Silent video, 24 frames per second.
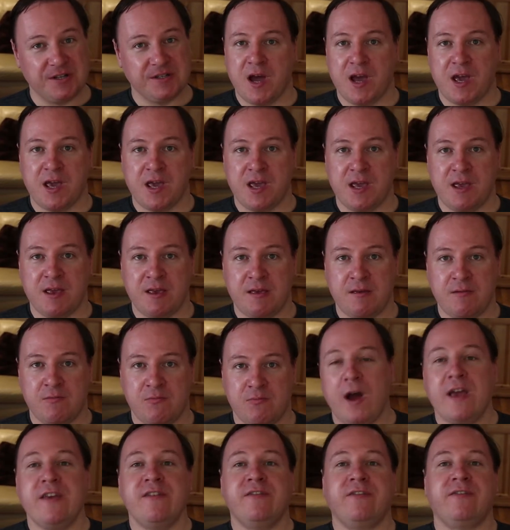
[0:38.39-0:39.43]
My
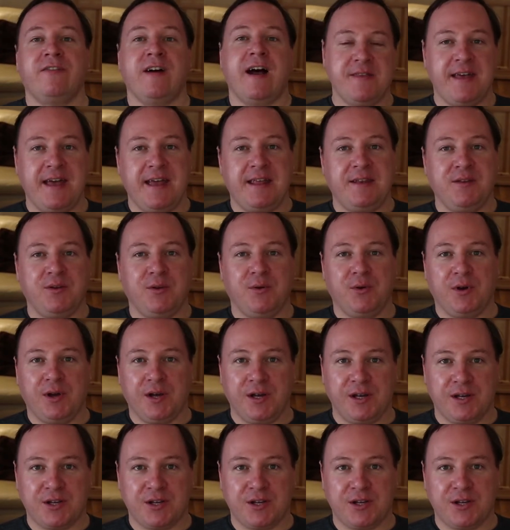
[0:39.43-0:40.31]
wife by then,